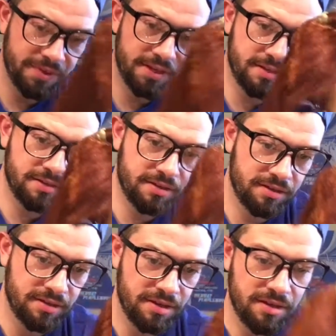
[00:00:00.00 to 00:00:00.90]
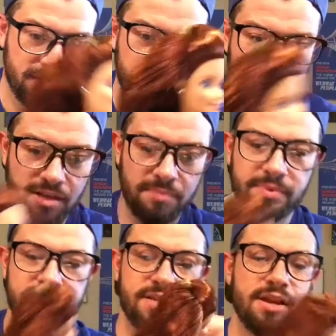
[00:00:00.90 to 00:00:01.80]
Let's,
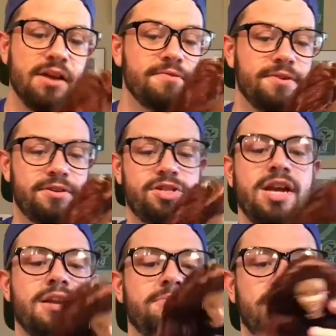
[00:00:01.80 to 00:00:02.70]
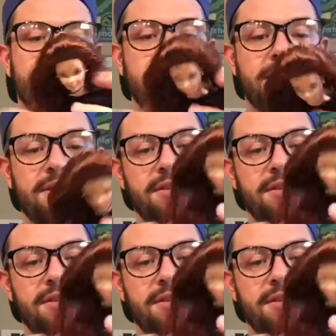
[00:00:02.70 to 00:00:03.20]
I'm gonna take off her jacket really quick.